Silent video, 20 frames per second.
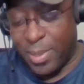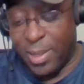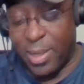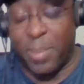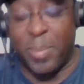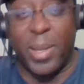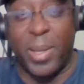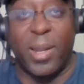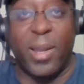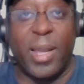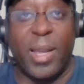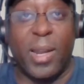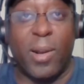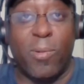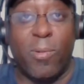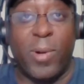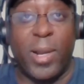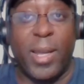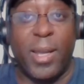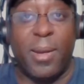Lamela got a
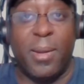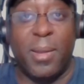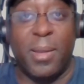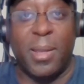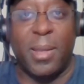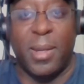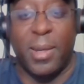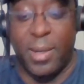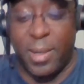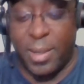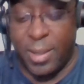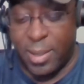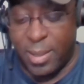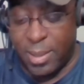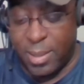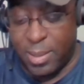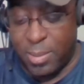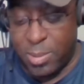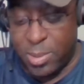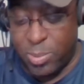red, and
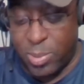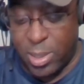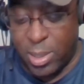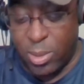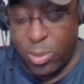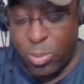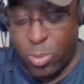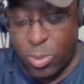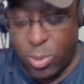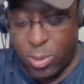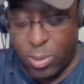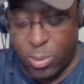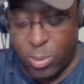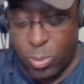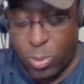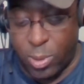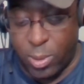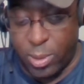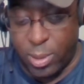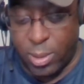it was probably
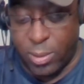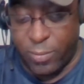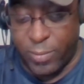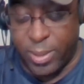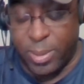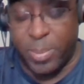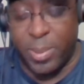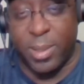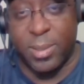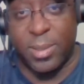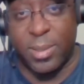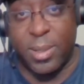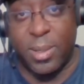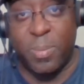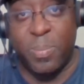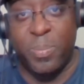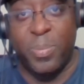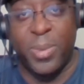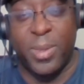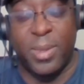worthy of it, because he
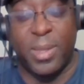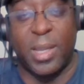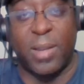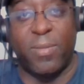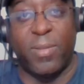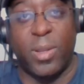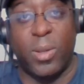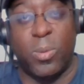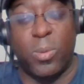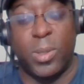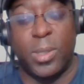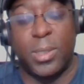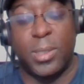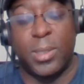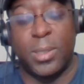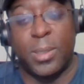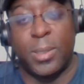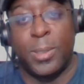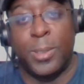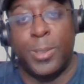definitely
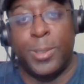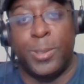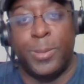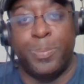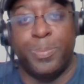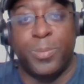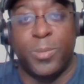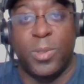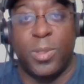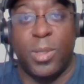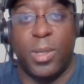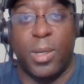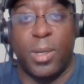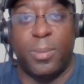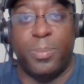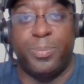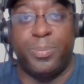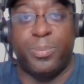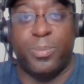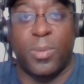was,
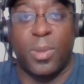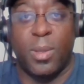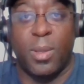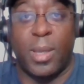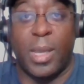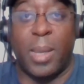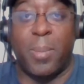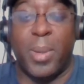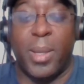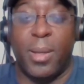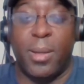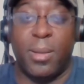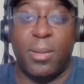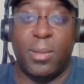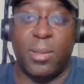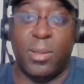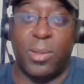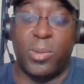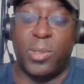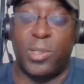came in
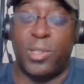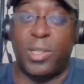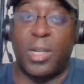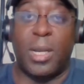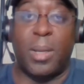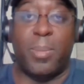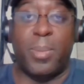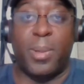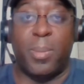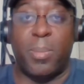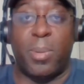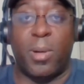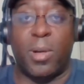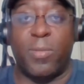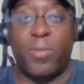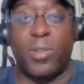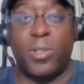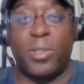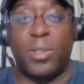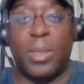to do his job, and part
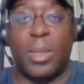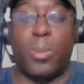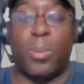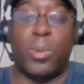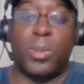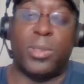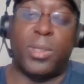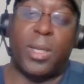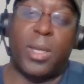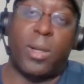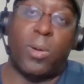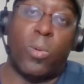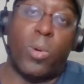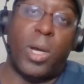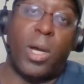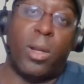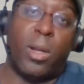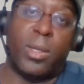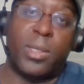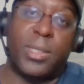of his job was to kind of
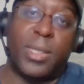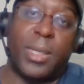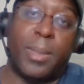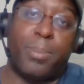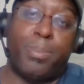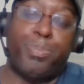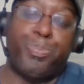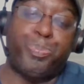wild us up